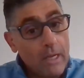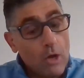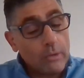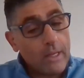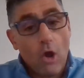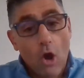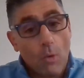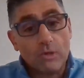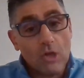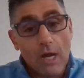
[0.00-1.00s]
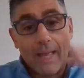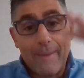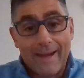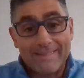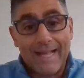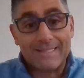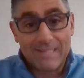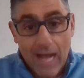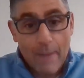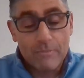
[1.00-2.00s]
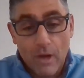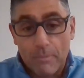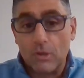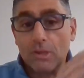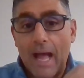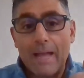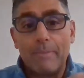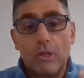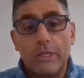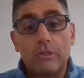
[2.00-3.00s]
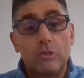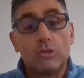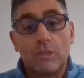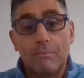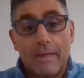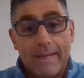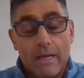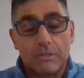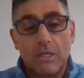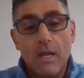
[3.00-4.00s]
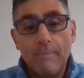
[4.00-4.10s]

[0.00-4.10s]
only, all we're talking about is that top number, liability to somebody else.